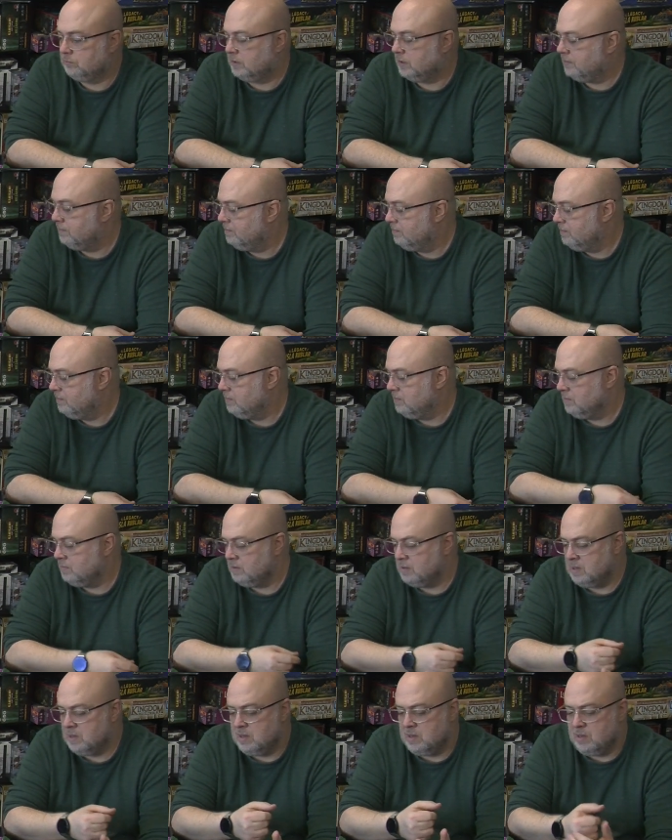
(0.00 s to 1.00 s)
Yep.
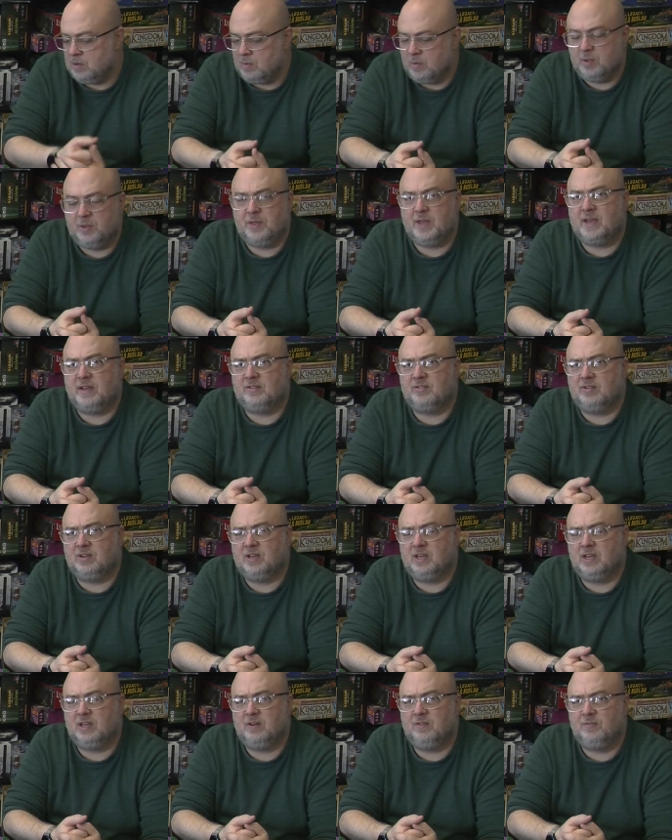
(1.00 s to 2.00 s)
Well, thanks
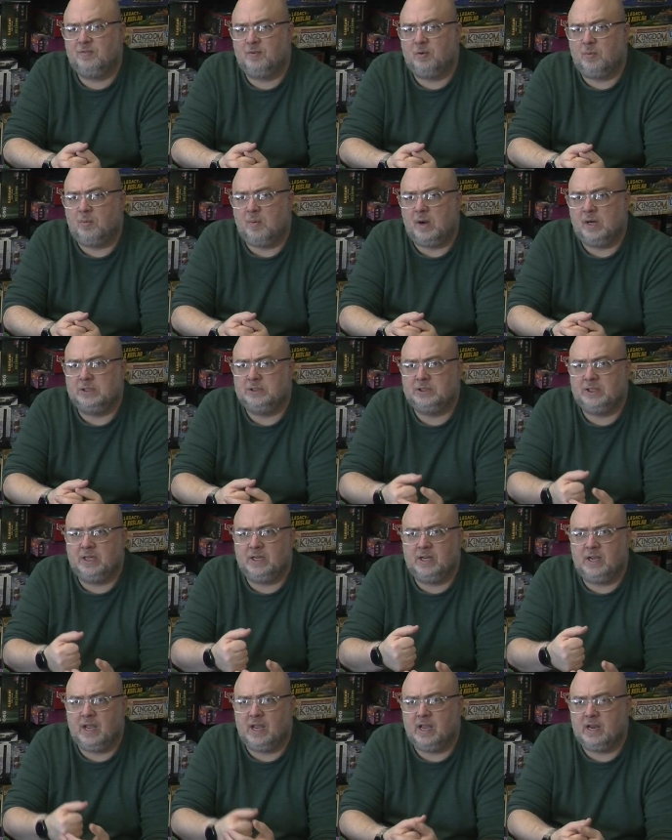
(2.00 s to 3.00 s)
again for
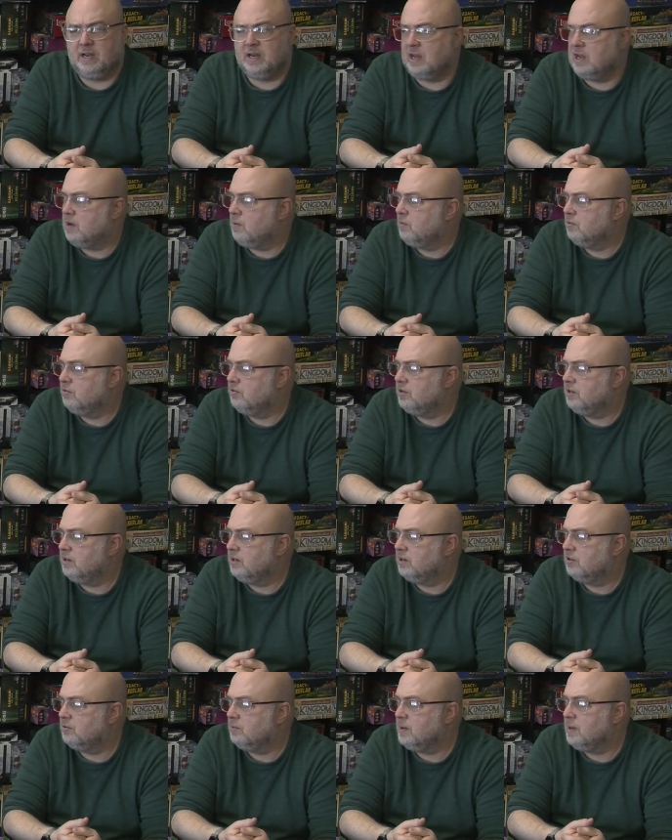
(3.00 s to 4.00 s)
watching, and we'll see you
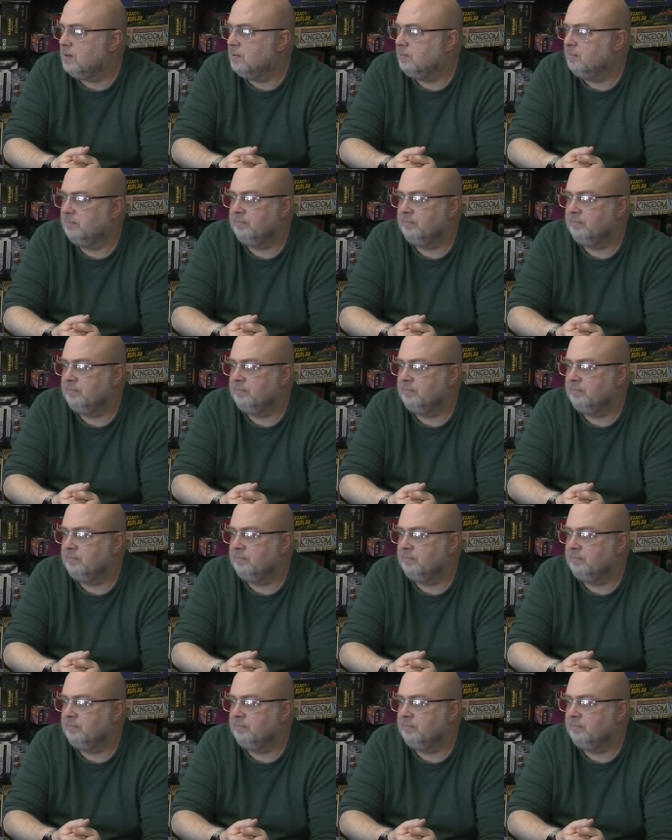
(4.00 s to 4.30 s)
next week.